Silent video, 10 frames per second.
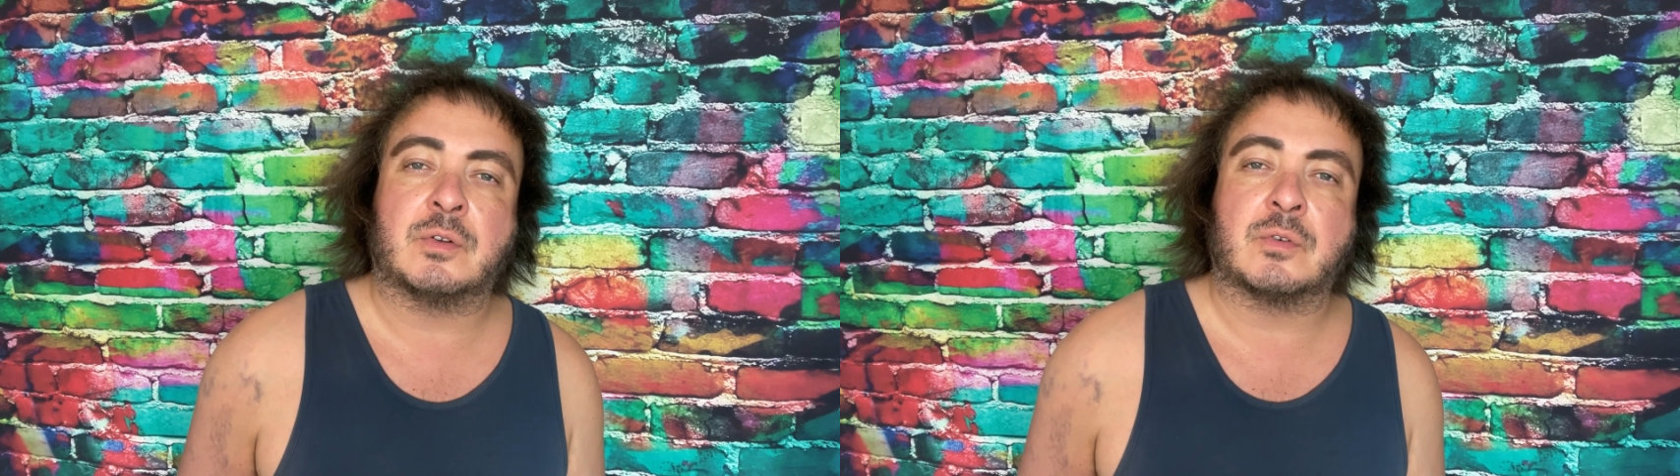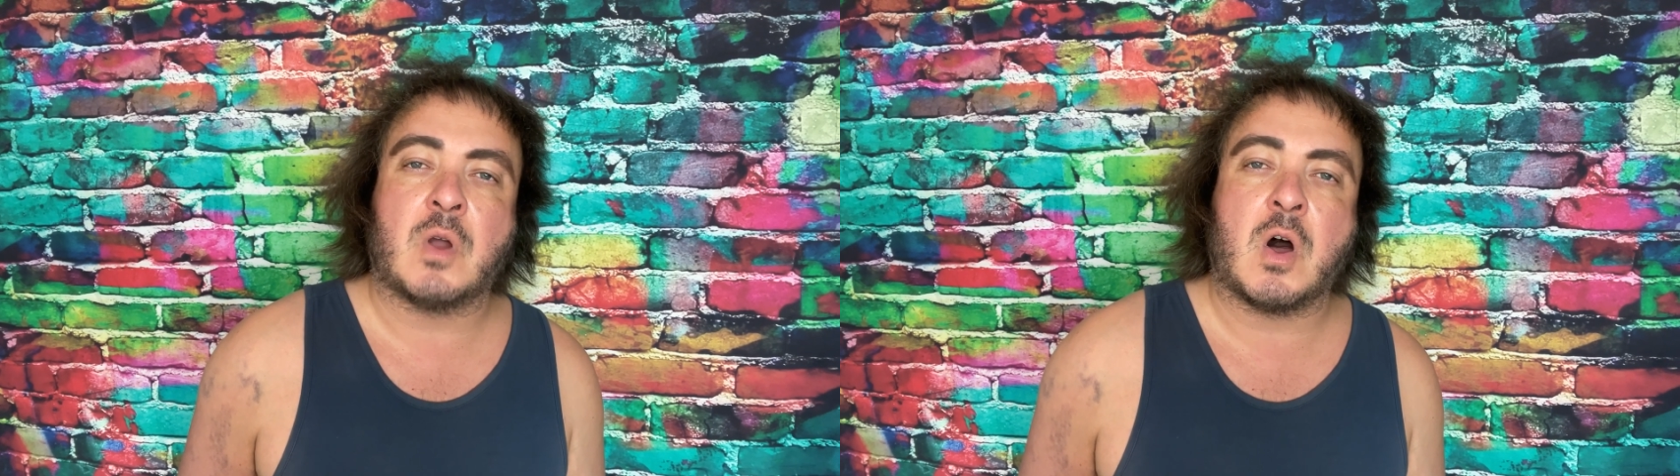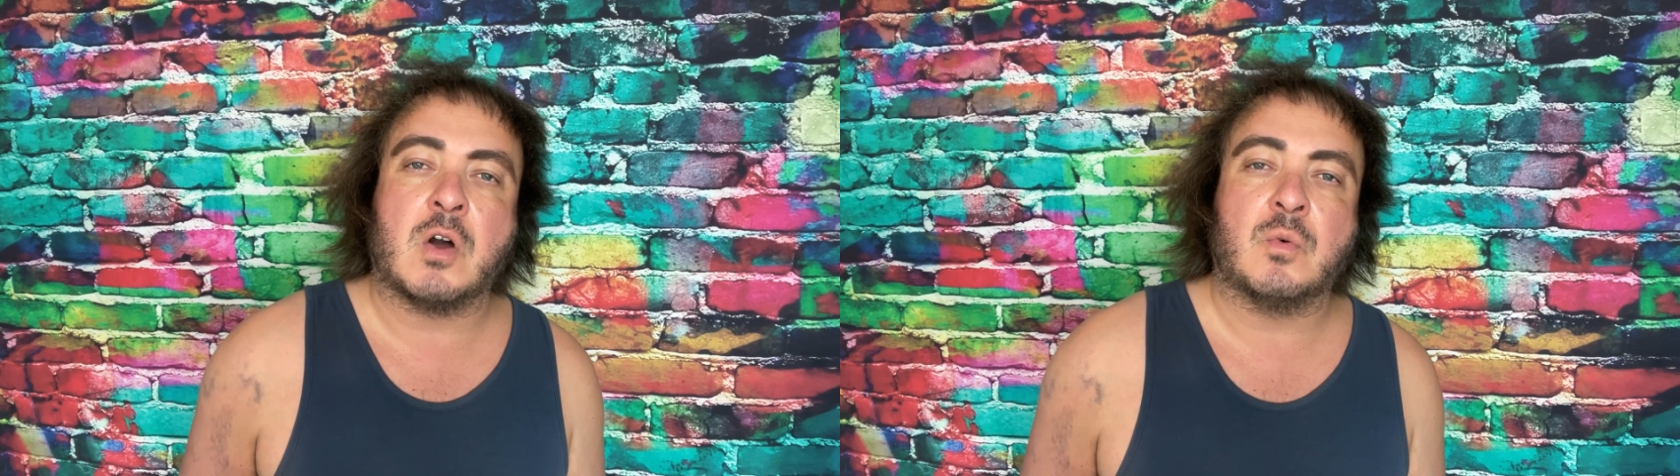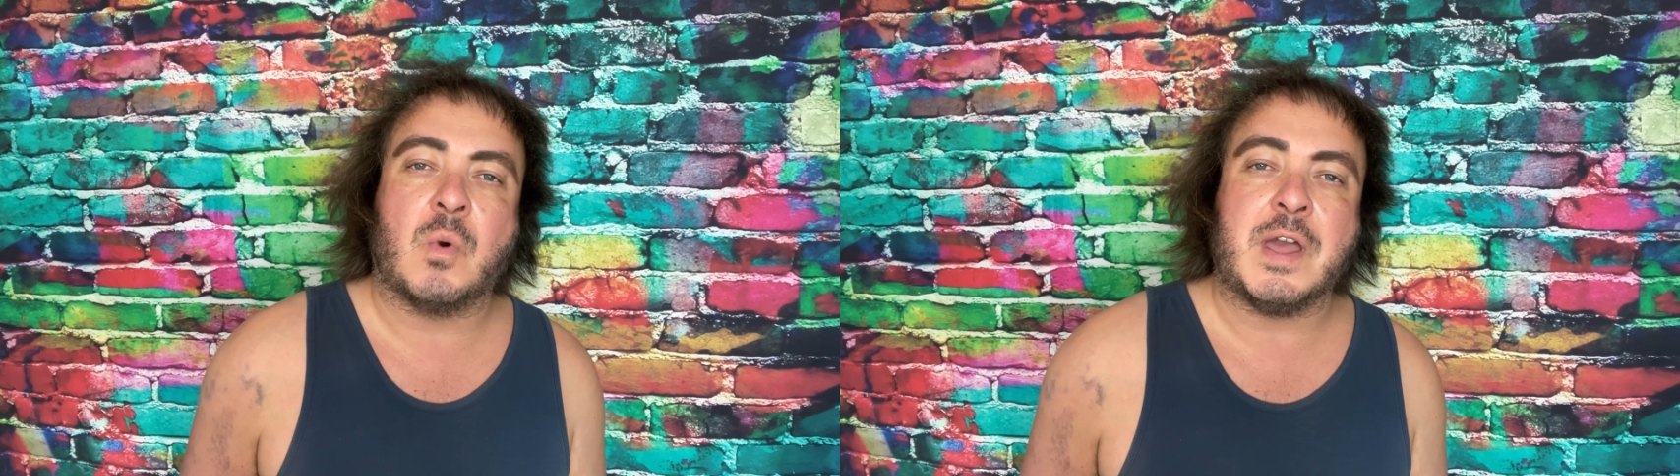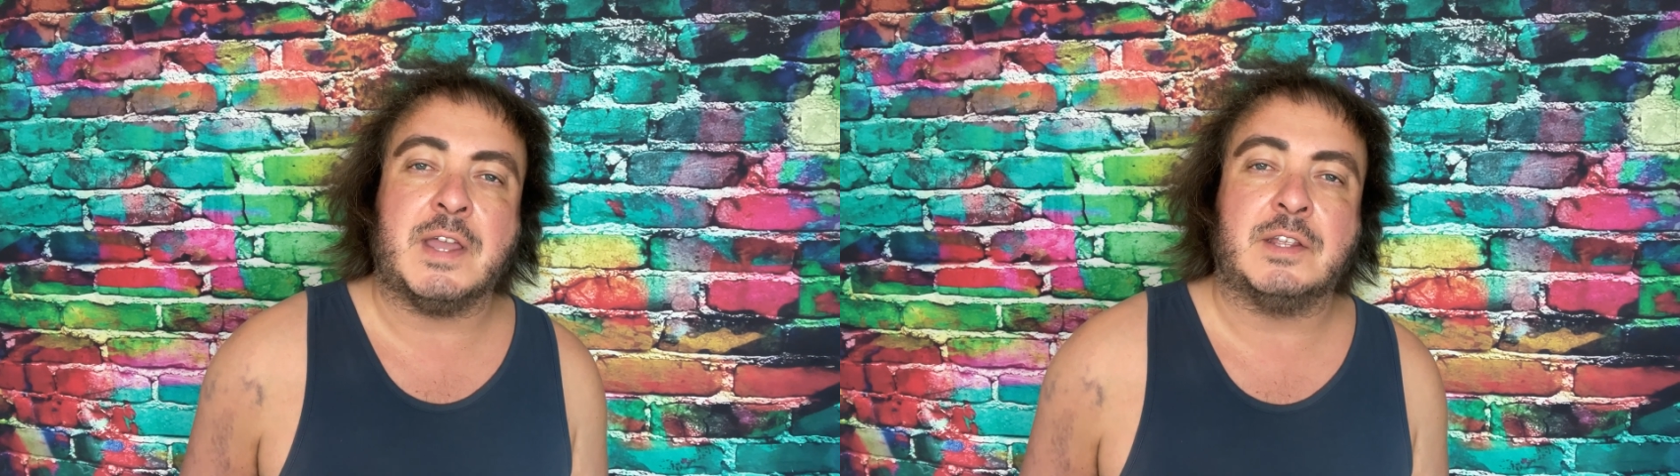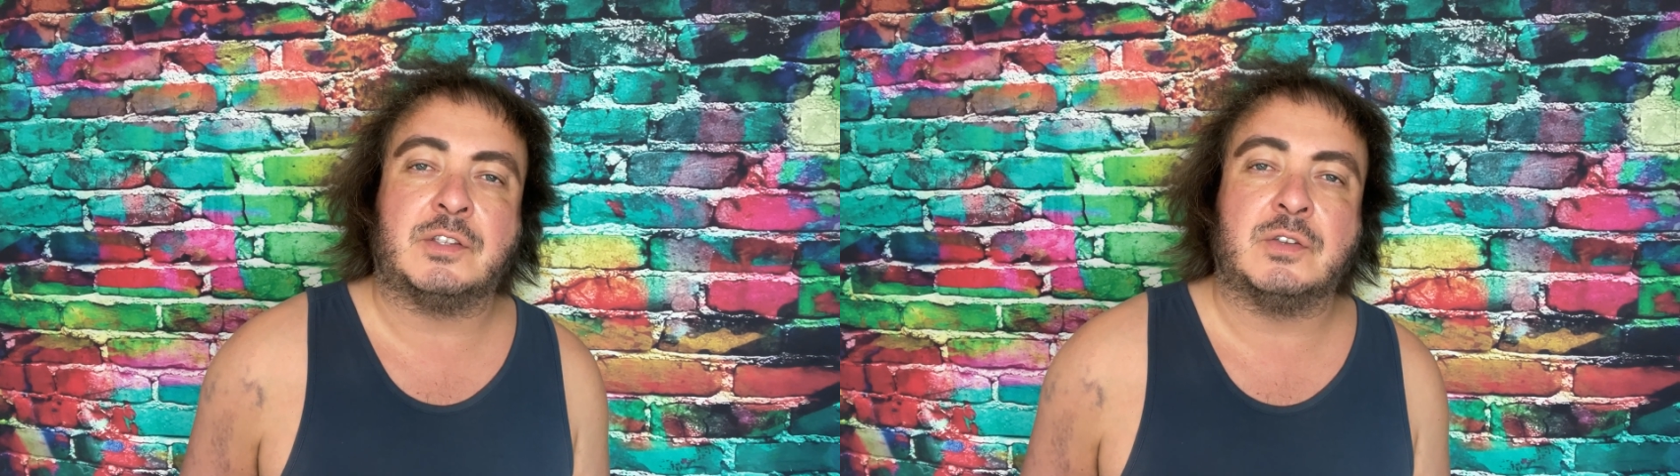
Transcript: wrong way to